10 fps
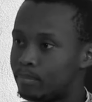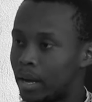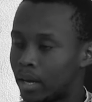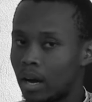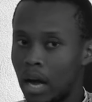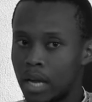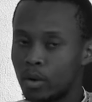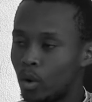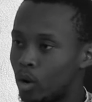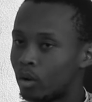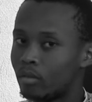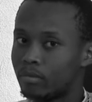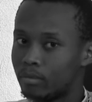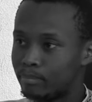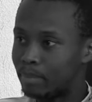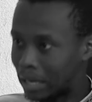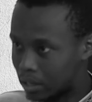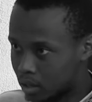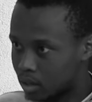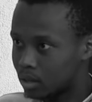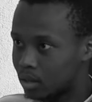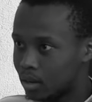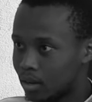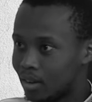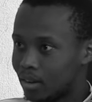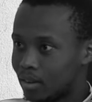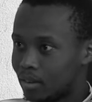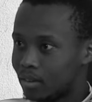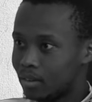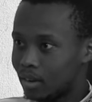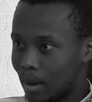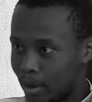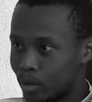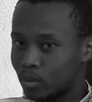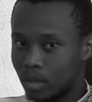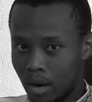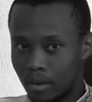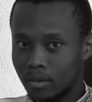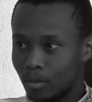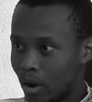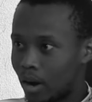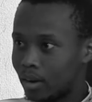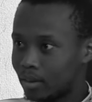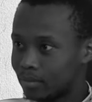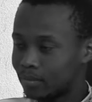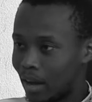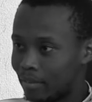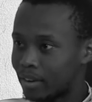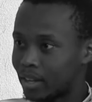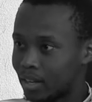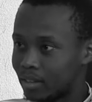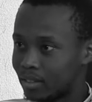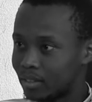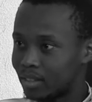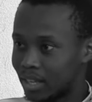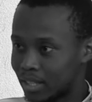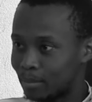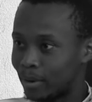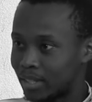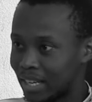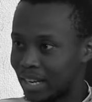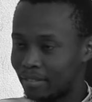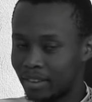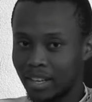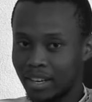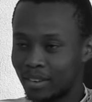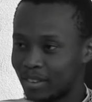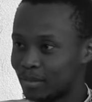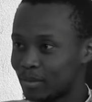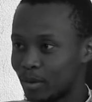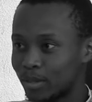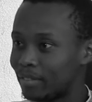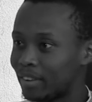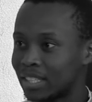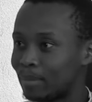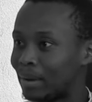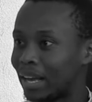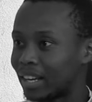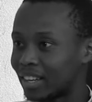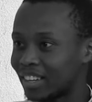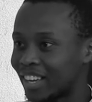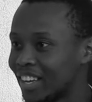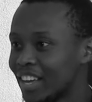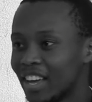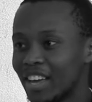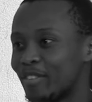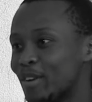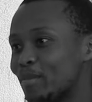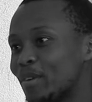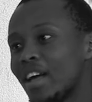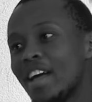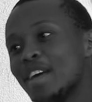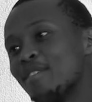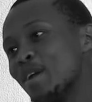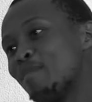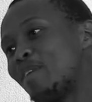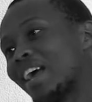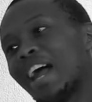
like, I know a lot of black. Abanduja were African. Yes, I'm going to say it, African. Because Africans are black. If you're not black, if you're not